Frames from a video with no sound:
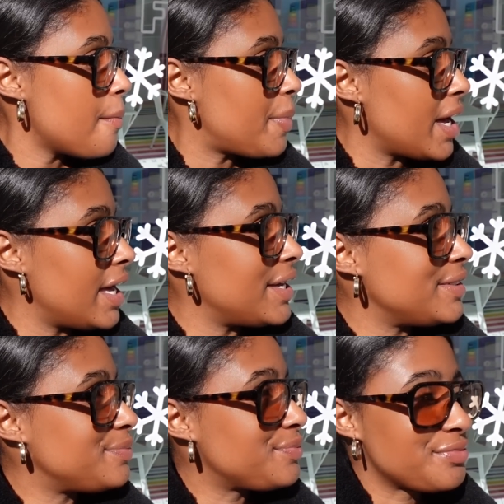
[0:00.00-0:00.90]
But
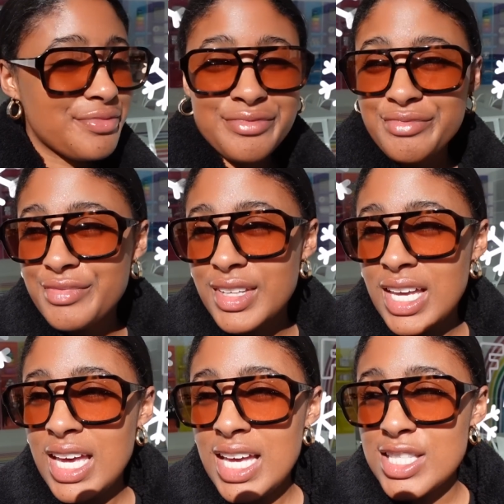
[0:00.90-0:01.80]

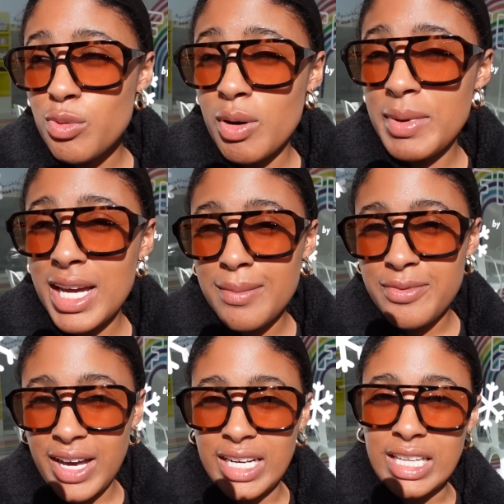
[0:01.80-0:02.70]
it's warming up
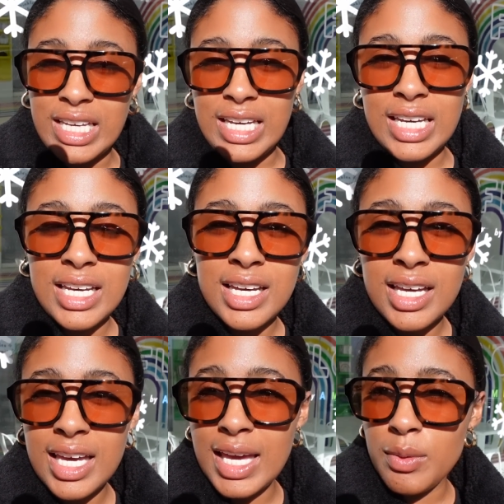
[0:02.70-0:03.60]
finally.
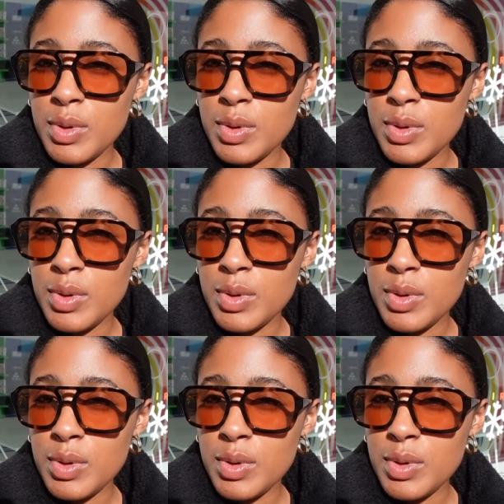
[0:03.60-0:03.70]
It